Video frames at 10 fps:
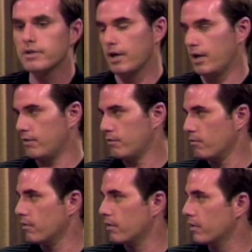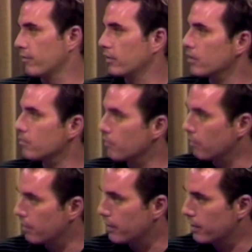to take the word of a little
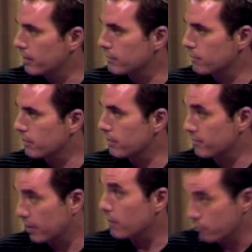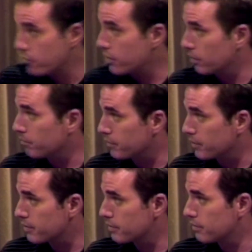boy against the word of, say, a real
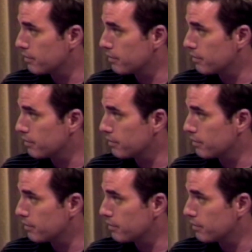priest?